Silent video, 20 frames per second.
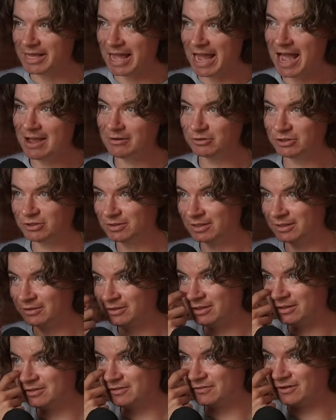Yeah,
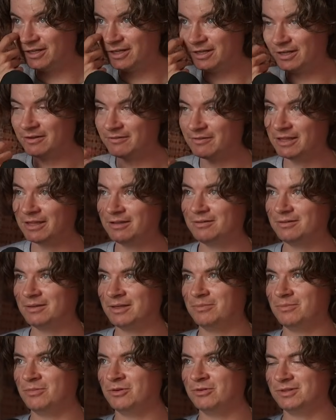it's funny enough, I think
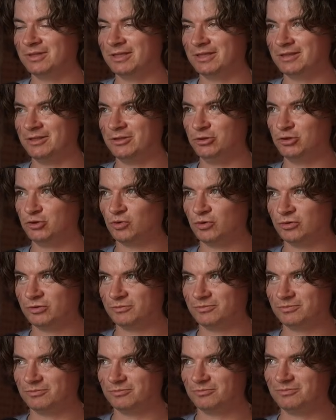like like the usual